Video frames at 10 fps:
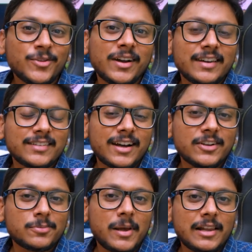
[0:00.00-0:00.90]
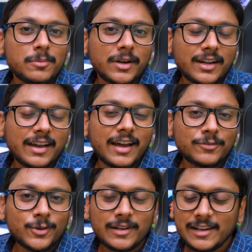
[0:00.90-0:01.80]
You guys can't smell it, but I
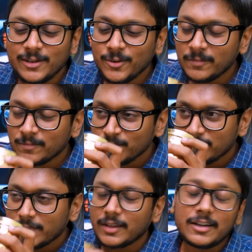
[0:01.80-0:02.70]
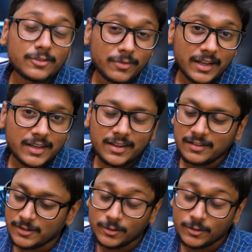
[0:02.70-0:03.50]
have to tell you, it's very nice.